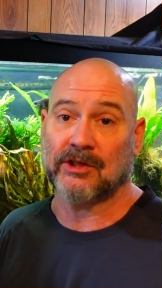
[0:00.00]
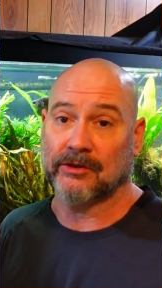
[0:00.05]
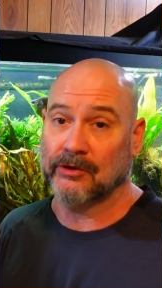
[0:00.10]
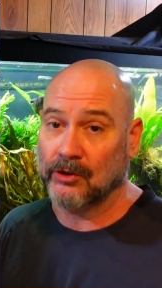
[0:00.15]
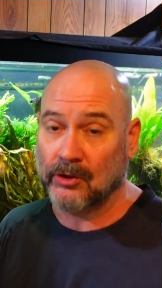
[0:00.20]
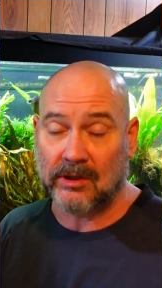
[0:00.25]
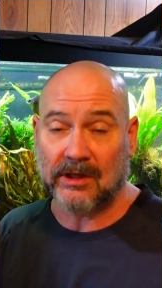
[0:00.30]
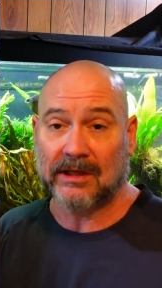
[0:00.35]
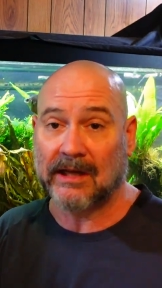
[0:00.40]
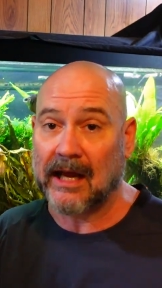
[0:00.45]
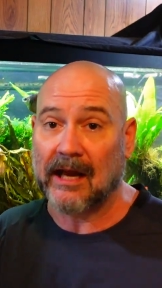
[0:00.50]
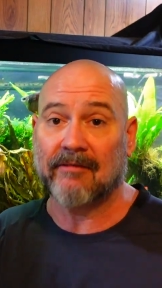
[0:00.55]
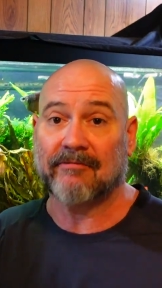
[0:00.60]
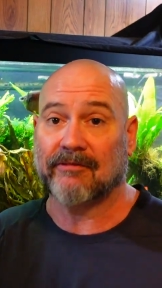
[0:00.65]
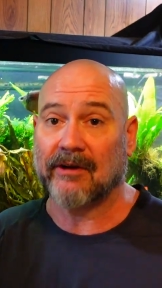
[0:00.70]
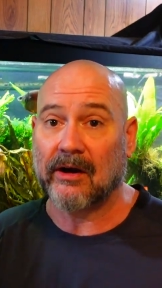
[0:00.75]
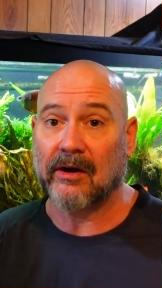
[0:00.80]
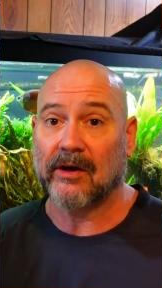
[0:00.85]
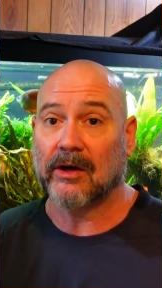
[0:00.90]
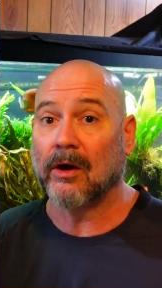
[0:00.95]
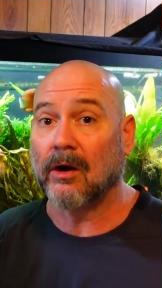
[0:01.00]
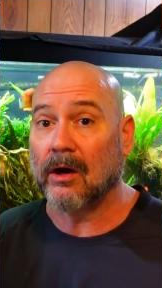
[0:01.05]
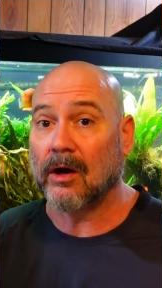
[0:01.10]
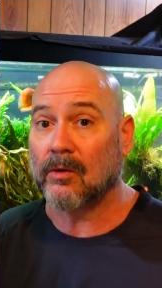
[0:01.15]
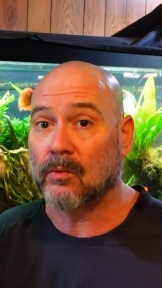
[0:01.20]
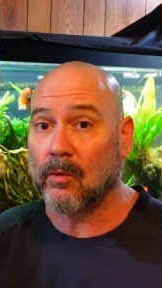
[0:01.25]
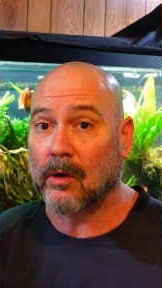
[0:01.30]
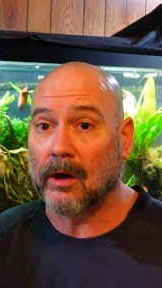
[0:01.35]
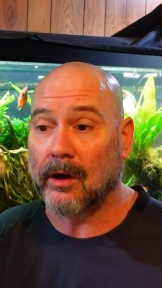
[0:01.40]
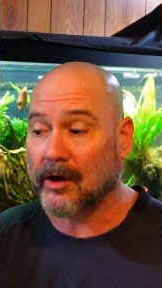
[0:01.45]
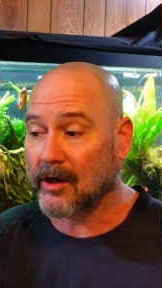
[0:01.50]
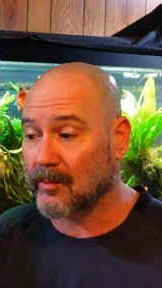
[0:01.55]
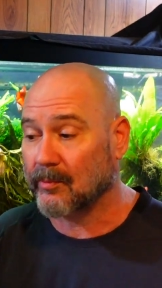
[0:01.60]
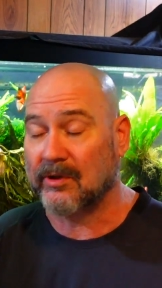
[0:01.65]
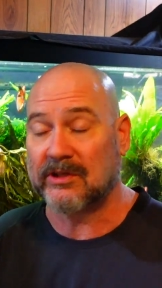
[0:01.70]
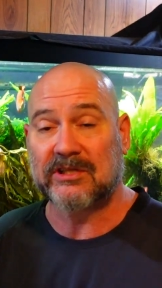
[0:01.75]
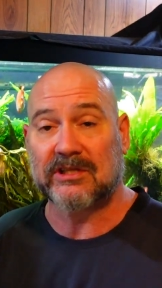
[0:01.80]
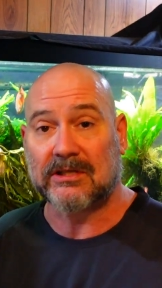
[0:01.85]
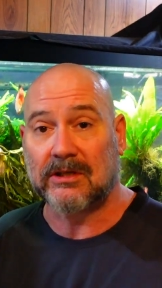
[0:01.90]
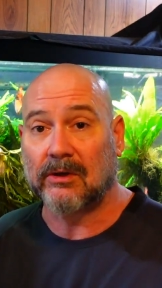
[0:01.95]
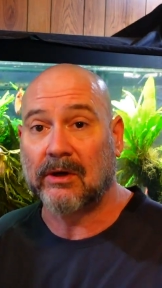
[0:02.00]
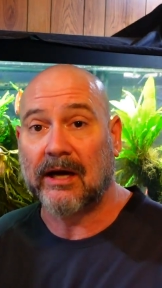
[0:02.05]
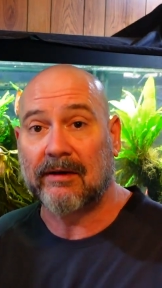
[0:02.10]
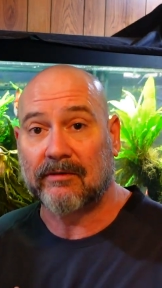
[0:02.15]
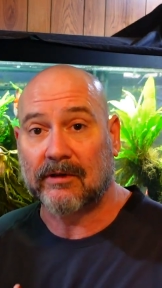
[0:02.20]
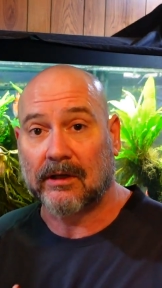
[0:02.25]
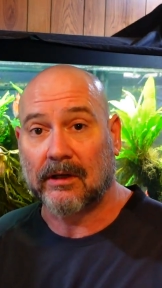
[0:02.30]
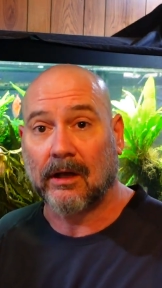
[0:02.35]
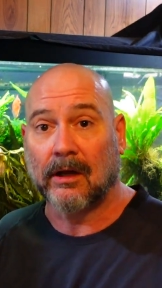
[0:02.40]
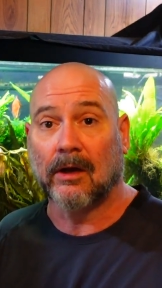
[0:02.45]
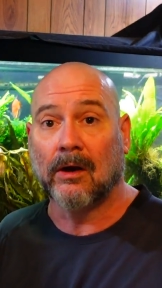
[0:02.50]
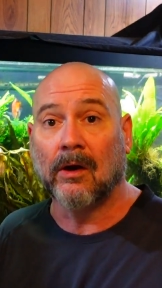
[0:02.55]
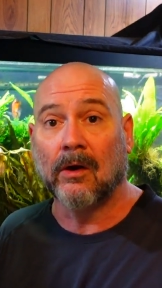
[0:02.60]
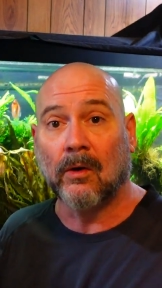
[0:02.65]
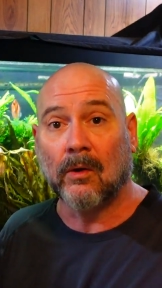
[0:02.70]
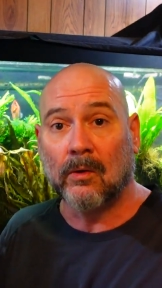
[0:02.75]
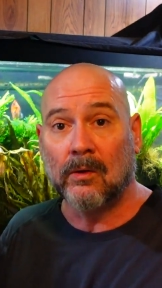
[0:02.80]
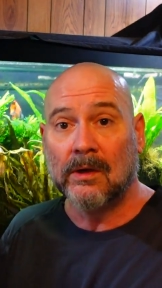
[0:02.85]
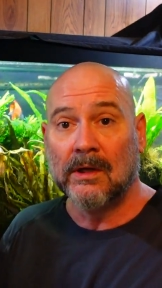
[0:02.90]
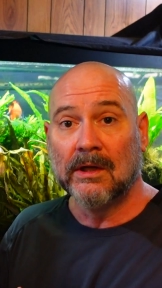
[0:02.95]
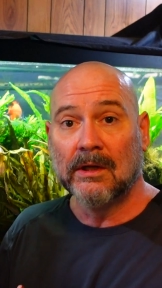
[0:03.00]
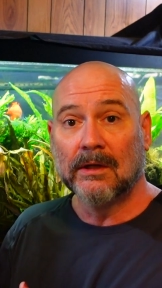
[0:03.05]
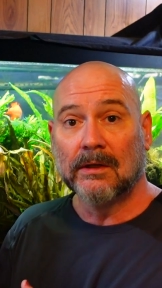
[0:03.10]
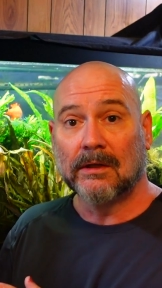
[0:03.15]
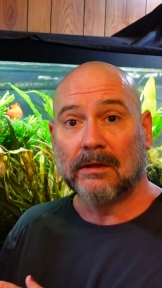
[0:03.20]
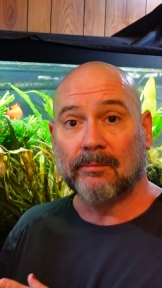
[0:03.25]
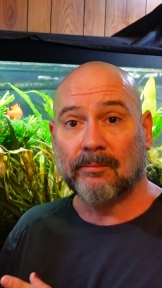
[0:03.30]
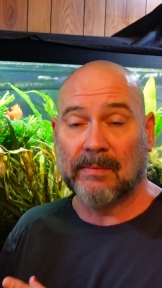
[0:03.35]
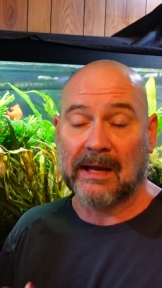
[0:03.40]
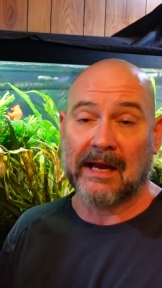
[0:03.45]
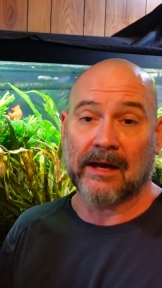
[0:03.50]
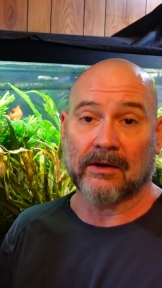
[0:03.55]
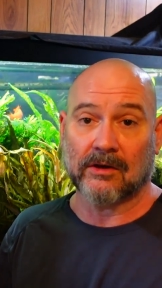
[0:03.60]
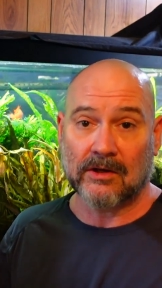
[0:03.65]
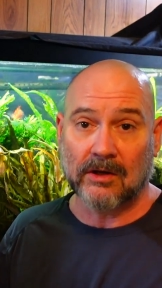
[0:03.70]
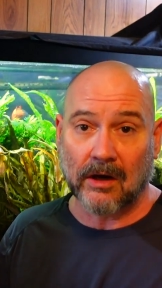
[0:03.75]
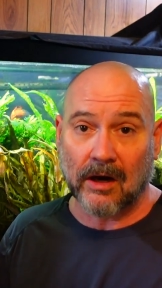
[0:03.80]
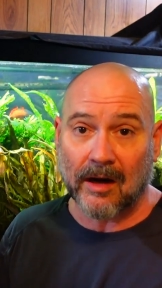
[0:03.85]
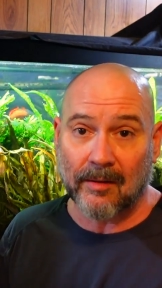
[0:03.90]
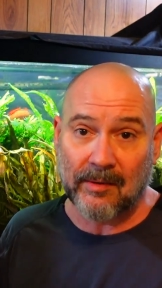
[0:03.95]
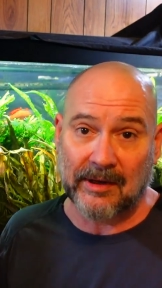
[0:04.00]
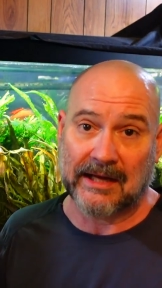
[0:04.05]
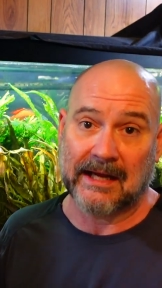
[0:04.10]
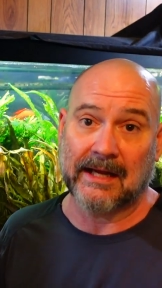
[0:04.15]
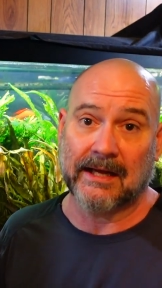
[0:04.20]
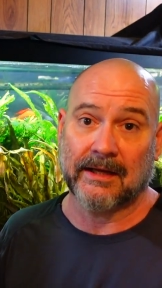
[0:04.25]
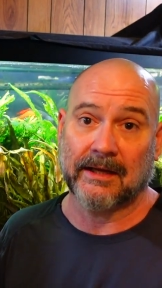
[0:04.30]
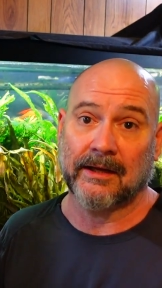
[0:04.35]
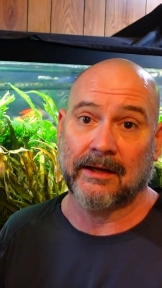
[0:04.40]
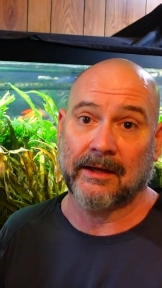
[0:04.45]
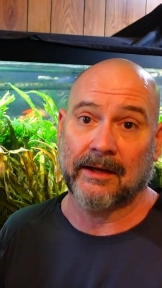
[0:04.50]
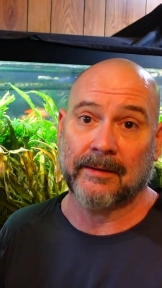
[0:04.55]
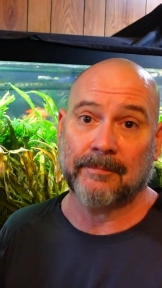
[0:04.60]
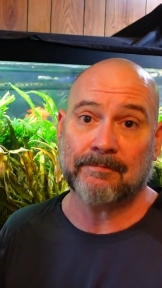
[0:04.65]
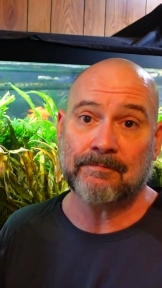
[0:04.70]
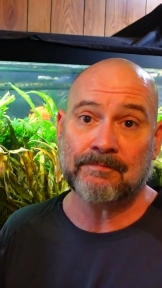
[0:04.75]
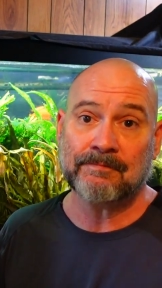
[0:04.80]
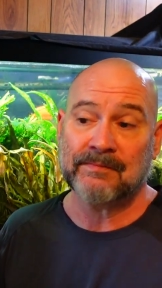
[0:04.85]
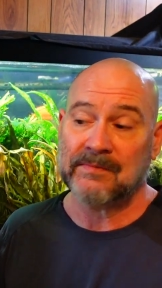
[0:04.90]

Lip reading: And you can have very hard water, but still have a low amount of carbonate in it.